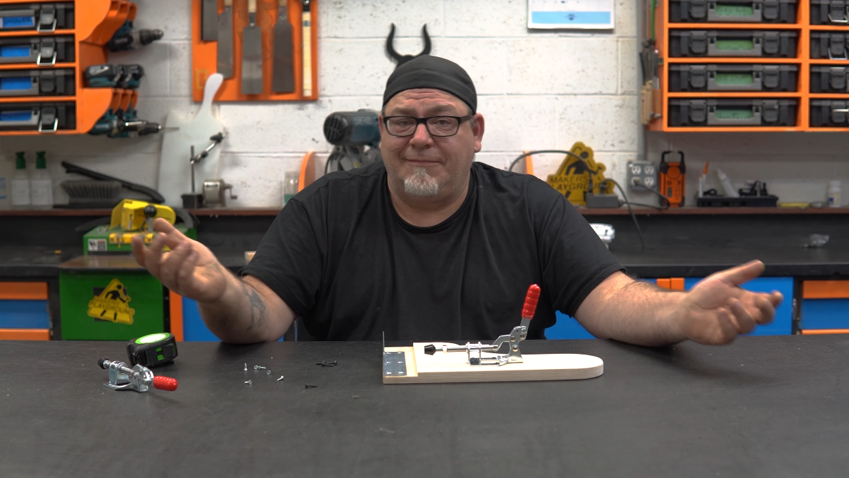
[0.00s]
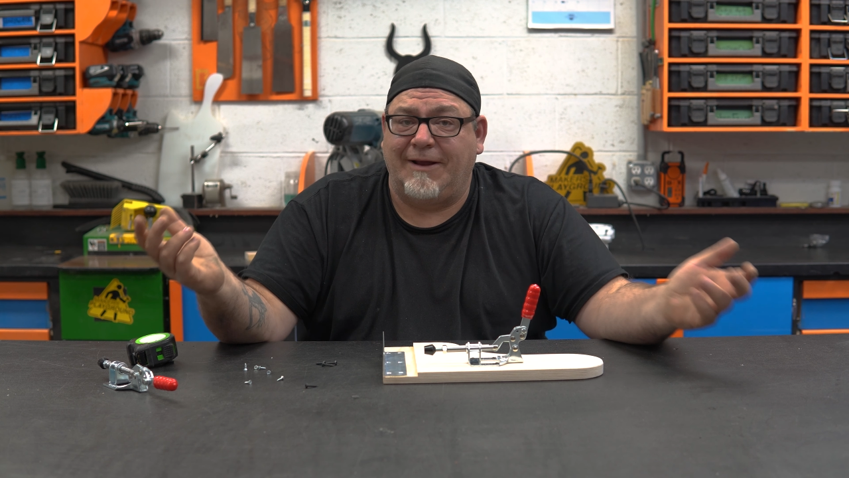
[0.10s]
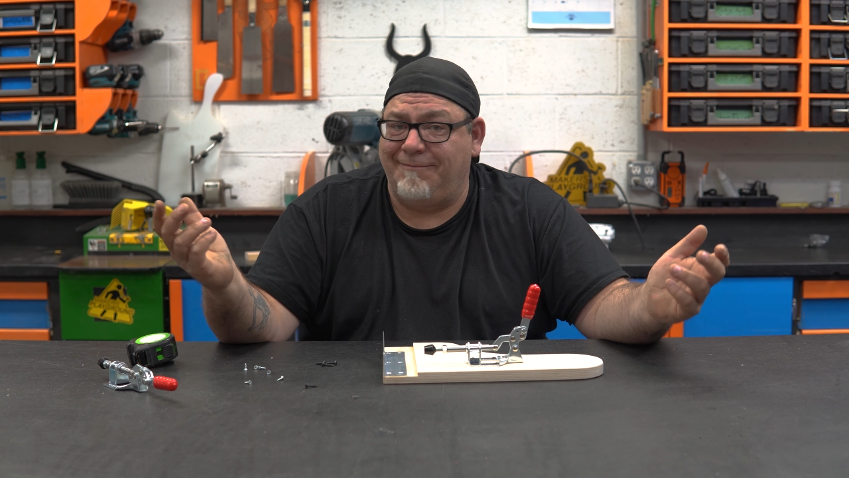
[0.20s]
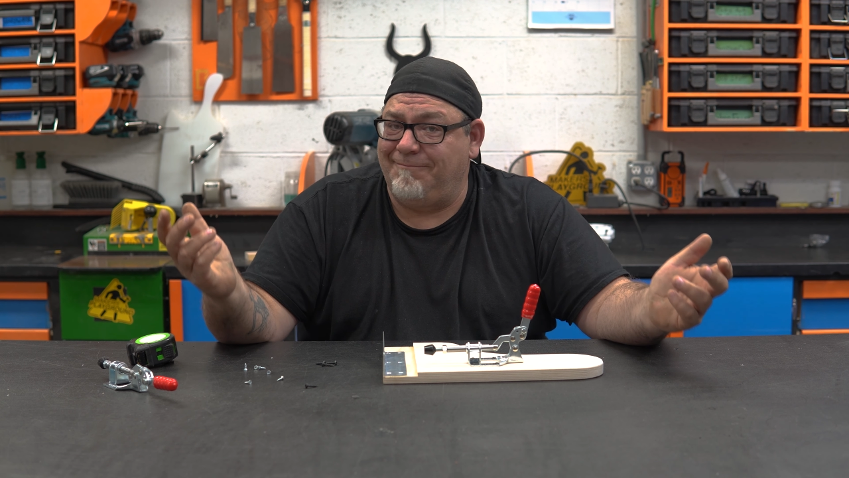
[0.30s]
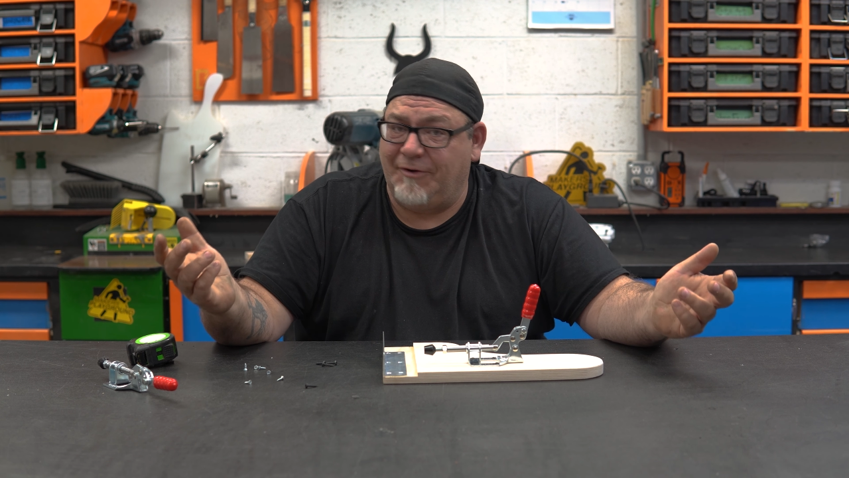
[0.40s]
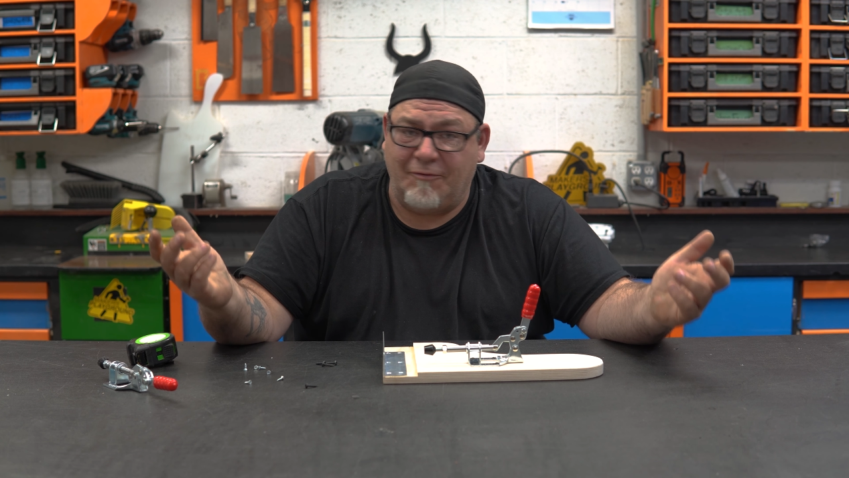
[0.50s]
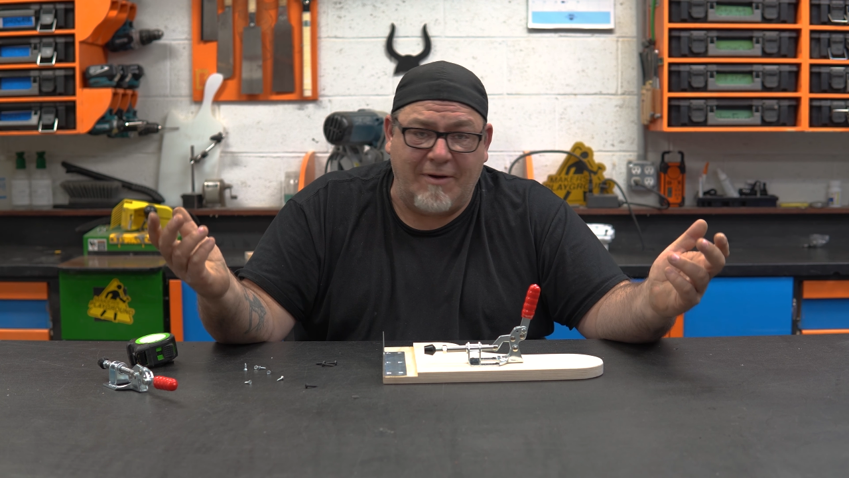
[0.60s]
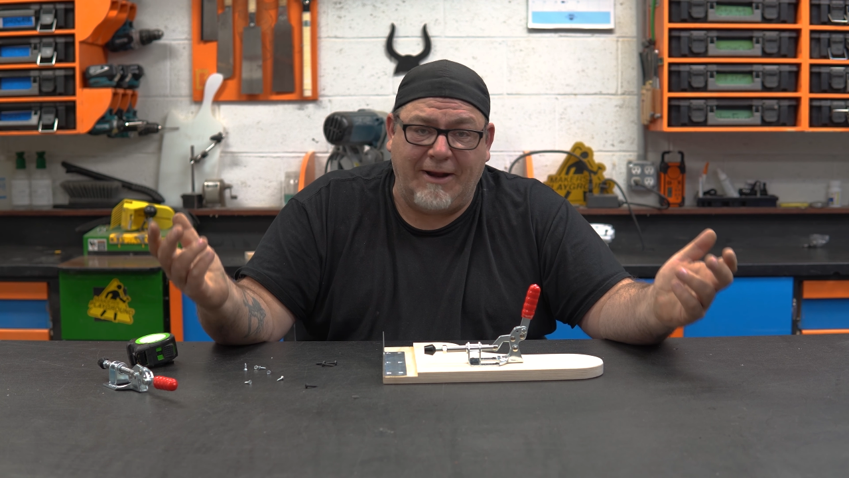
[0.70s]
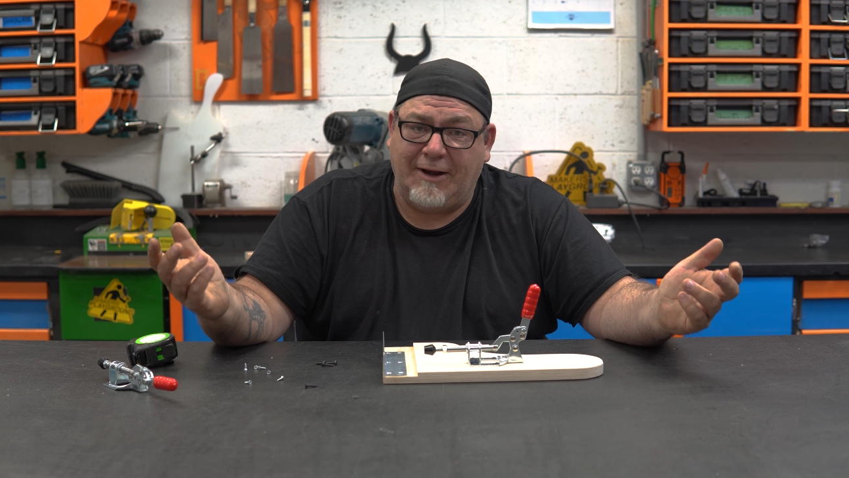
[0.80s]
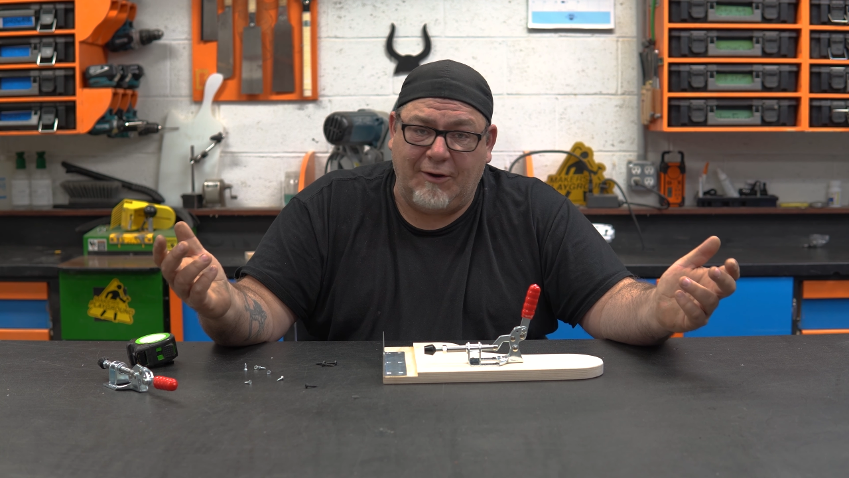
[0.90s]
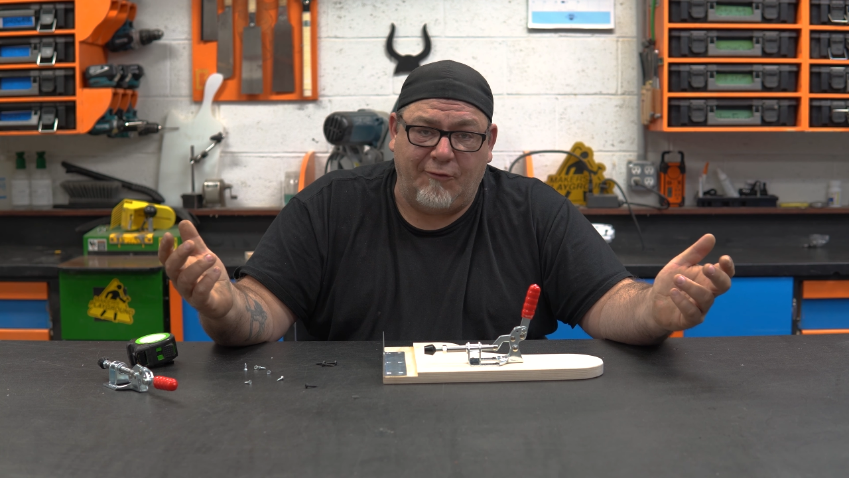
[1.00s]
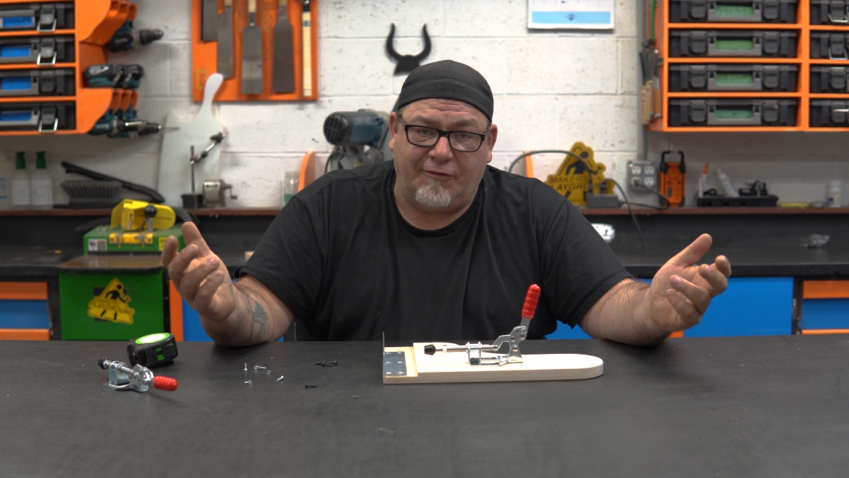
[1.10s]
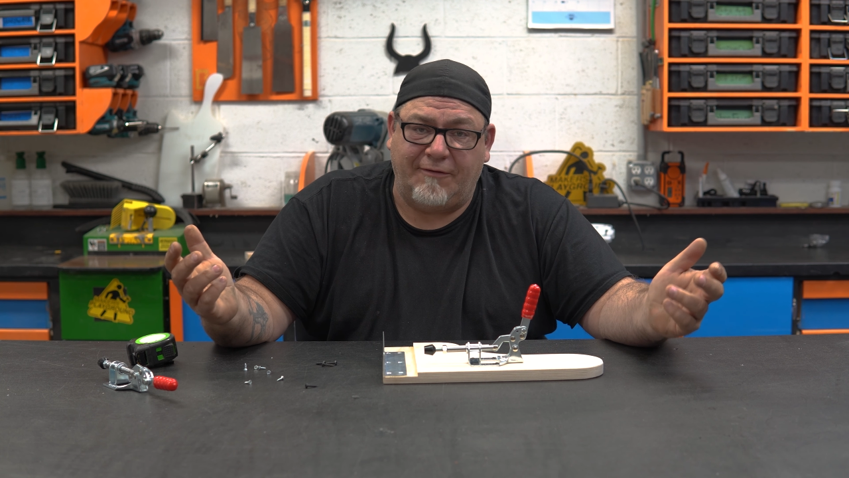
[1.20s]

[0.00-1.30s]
and you're ready to use